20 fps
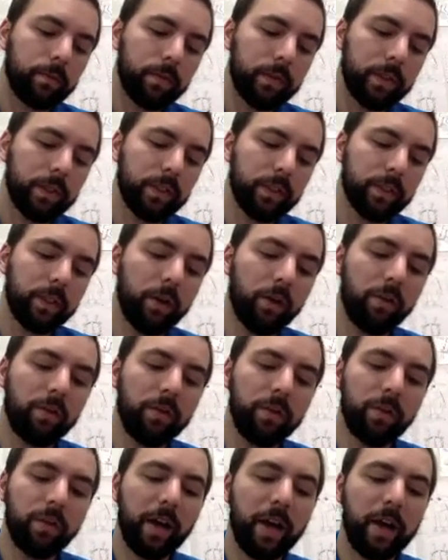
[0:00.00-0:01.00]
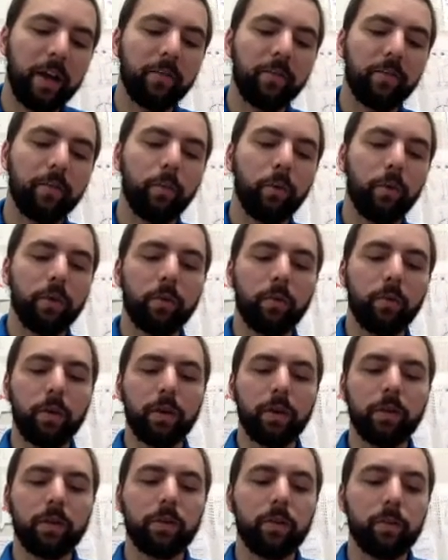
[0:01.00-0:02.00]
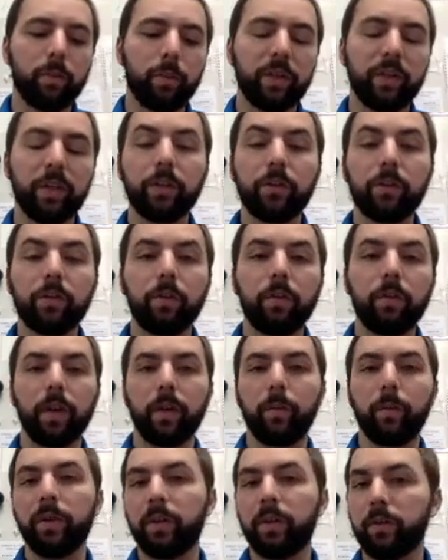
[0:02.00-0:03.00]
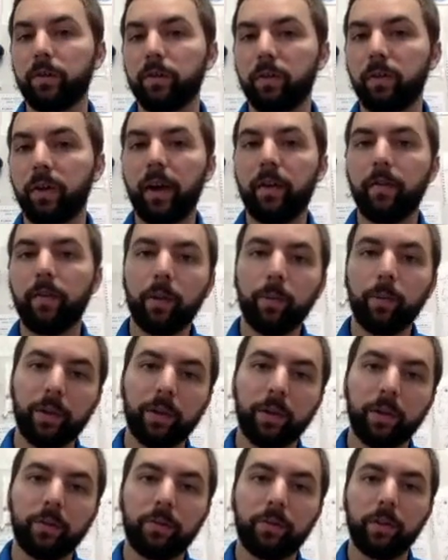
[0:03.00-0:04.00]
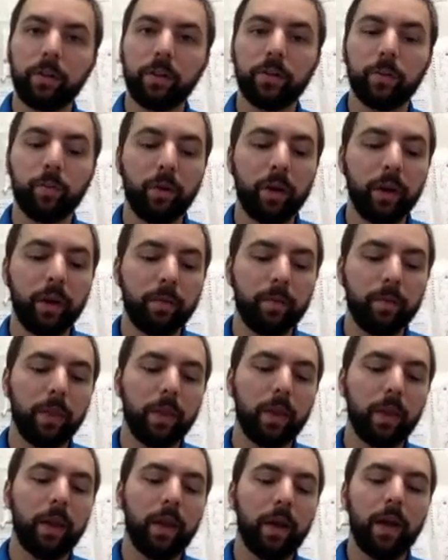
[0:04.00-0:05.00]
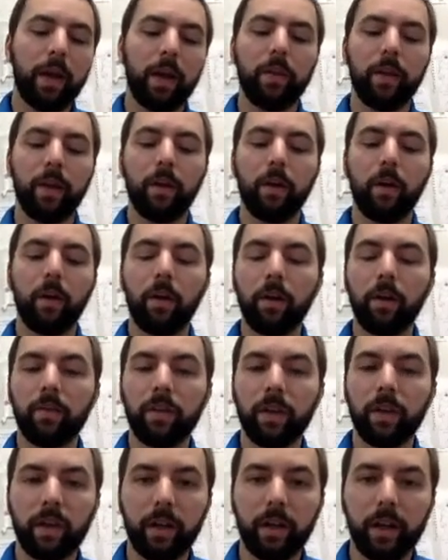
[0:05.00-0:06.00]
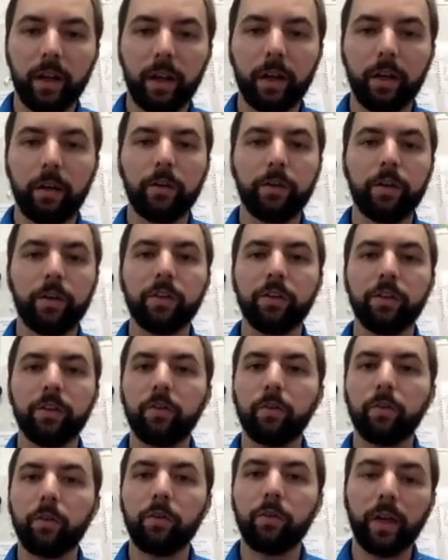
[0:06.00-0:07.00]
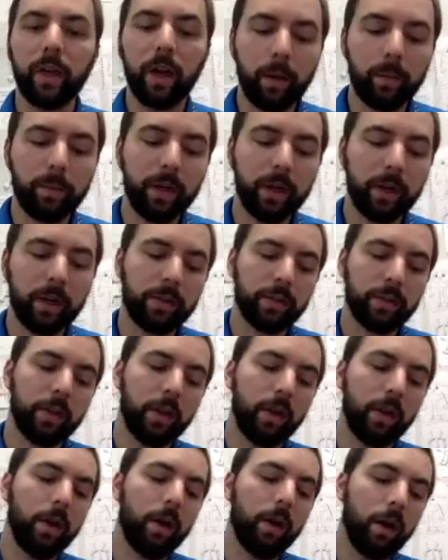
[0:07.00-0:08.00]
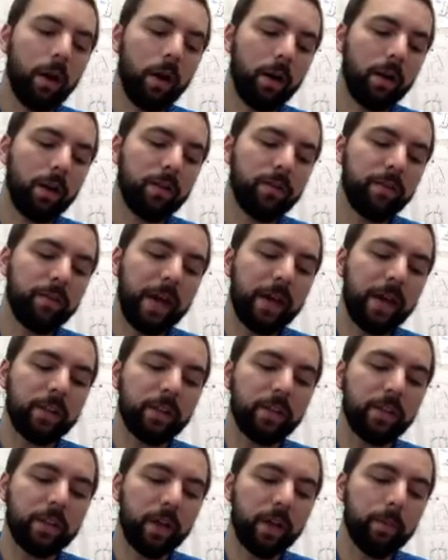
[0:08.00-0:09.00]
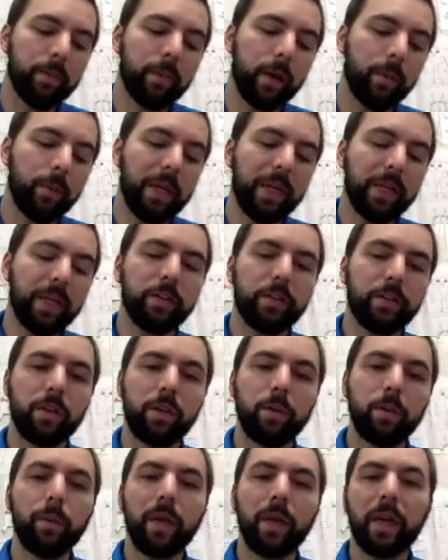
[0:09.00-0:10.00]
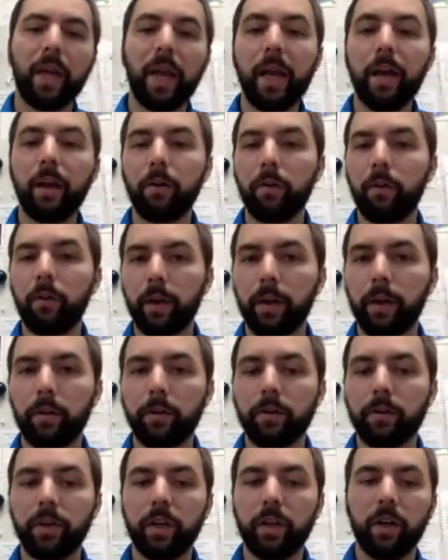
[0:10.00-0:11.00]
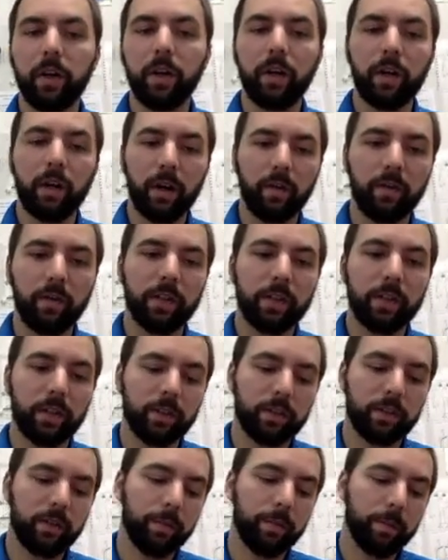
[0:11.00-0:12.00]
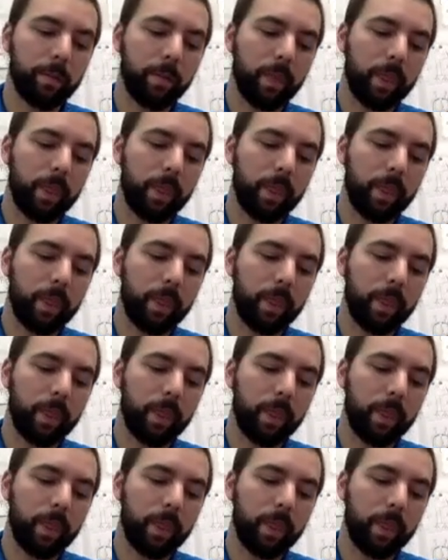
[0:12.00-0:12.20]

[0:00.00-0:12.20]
So if you have more than one potential, like potential gravity, potential in a spring, and then all of the kinetic energies of moving objects, all of that summed up is the mechanical energy of a system.